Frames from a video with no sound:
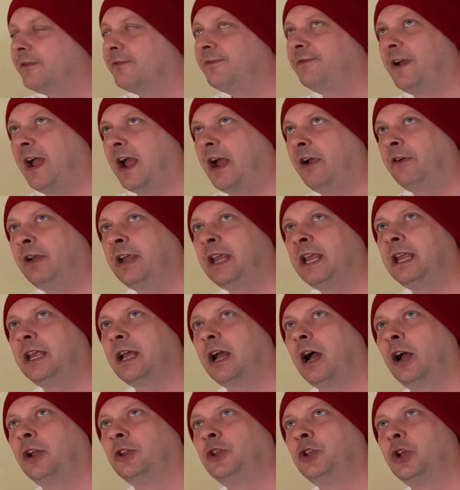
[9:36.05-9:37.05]
Very
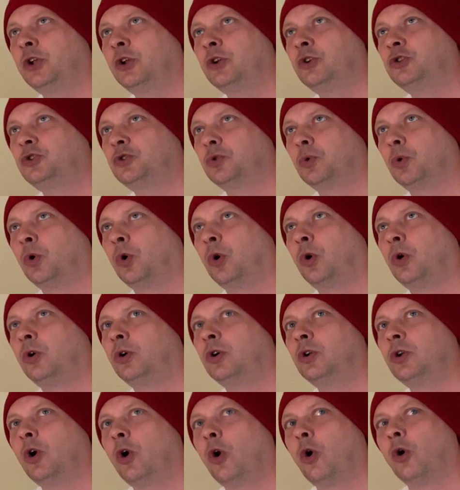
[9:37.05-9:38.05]
unusual,
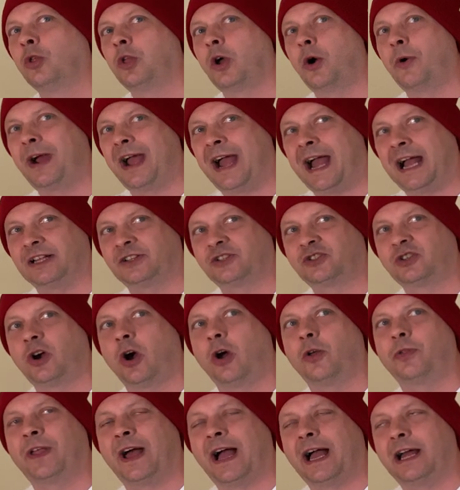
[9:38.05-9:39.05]
although it has
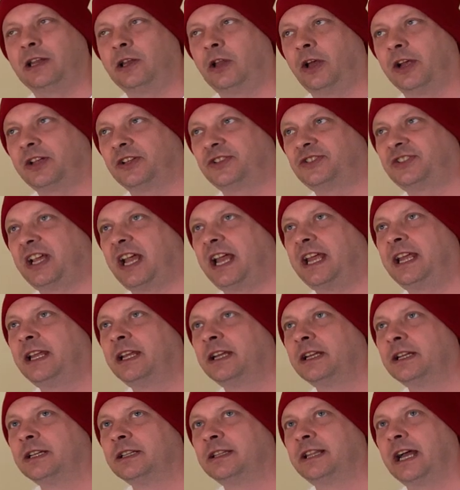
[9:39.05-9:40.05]
got that, like I say,
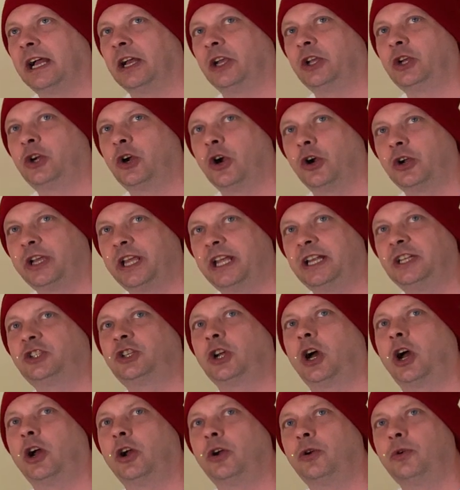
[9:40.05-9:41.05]
that cookie
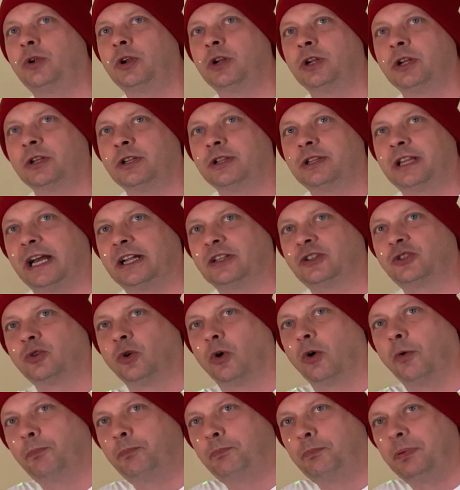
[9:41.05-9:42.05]
dough, that
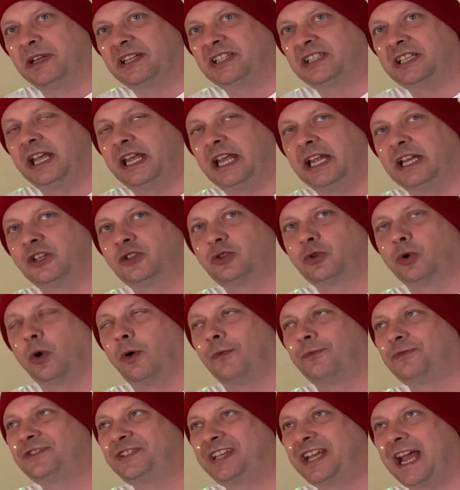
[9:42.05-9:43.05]
sort of biscuity
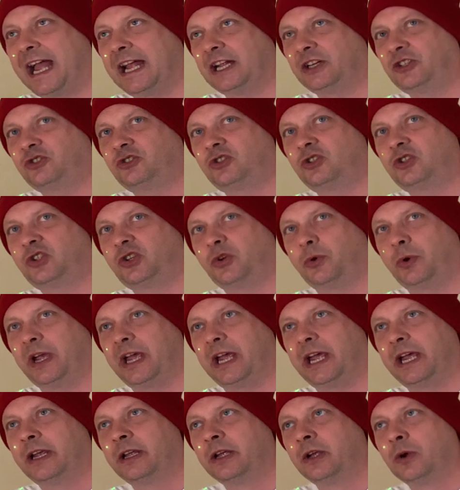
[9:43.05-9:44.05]
sort of texture to
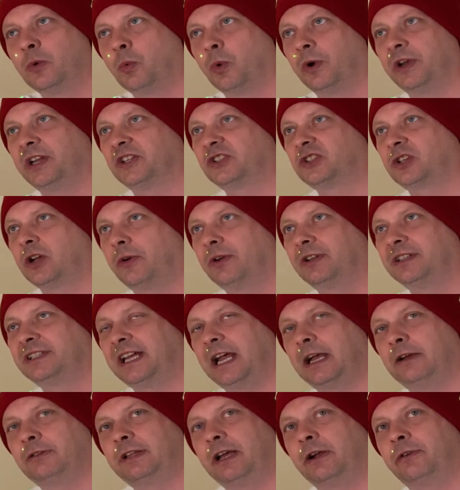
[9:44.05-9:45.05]
it when it's going
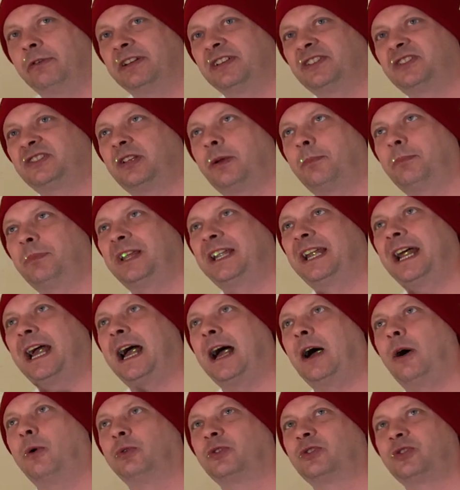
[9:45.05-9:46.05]
down. There is something
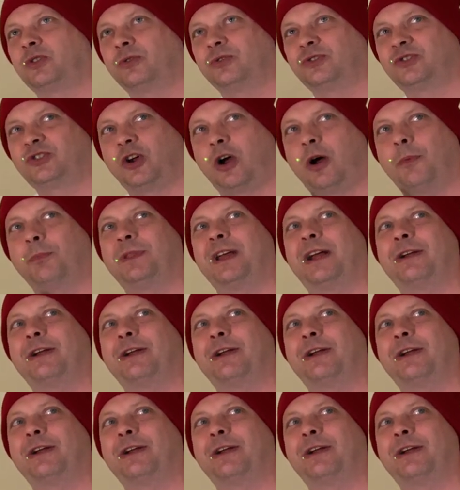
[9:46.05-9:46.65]
else on top.